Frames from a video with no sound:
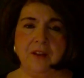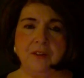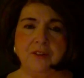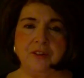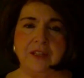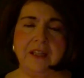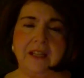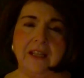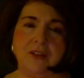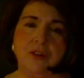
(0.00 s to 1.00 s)
she
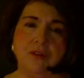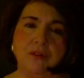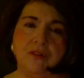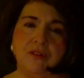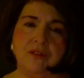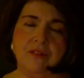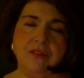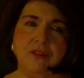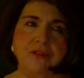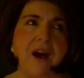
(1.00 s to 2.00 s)
needed to
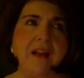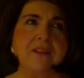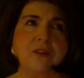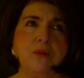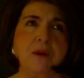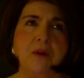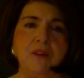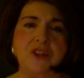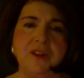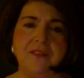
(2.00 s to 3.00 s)
find somewhere
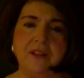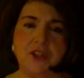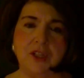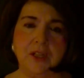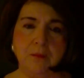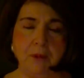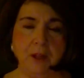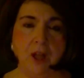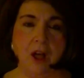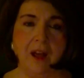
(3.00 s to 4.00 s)
where she felt she could
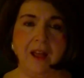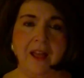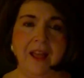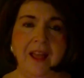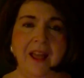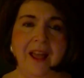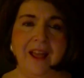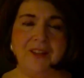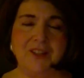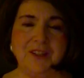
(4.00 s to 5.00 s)
belong.
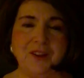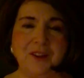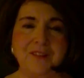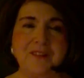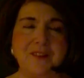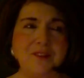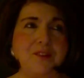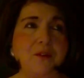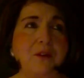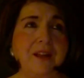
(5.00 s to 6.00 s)
And she tells the
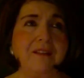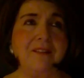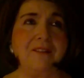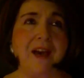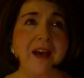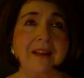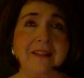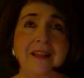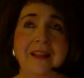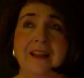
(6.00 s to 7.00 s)
story of the fact
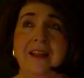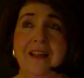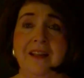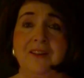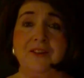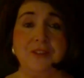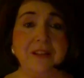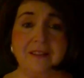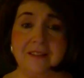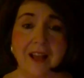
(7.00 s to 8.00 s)
that she
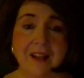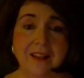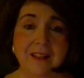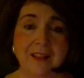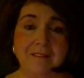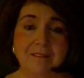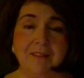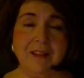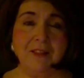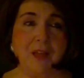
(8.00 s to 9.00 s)
decided that
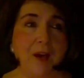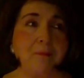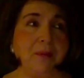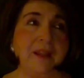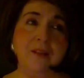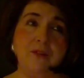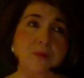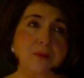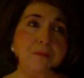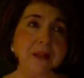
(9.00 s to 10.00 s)
that place
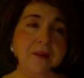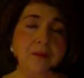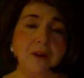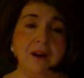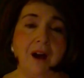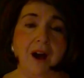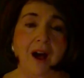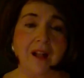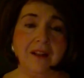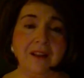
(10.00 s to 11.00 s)
would be where God